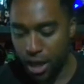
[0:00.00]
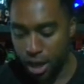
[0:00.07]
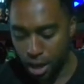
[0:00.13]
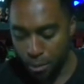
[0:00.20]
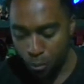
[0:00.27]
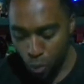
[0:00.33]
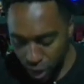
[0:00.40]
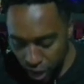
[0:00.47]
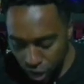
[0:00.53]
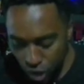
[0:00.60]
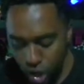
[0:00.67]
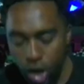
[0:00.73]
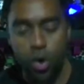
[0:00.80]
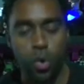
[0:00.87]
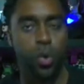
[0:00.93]
We
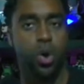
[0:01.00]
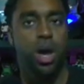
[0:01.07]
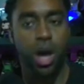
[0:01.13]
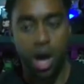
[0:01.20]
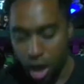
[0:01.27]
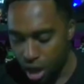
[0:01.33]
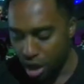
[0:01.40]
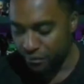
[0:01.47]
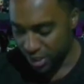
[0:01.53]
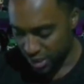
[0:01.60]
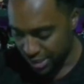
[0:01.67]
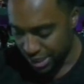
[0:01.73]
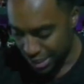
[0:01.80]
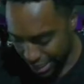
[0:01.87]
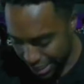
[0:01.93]
know,
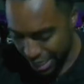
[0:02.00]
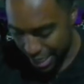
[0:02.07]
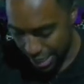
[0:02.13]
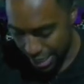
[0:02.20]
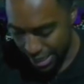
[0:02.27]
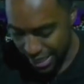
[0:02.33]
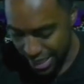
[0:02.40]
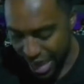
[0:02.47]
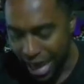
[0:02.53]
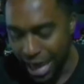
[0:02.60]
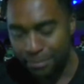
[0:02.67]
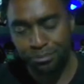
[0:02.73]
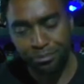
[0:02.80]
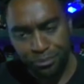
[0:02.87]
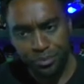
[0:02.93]
obviously, again,
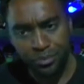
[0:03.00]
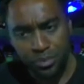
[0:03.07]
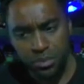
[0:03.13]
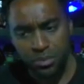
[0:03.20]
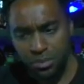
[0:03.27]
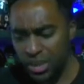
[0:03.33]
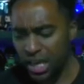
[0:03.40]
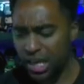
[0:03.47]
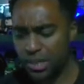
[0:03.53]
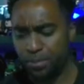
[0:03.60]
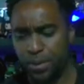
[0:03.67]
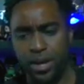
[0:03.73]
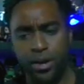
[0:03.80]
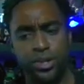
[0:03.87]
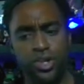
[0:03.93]
that his
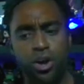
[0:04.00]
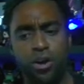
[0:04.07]
parents are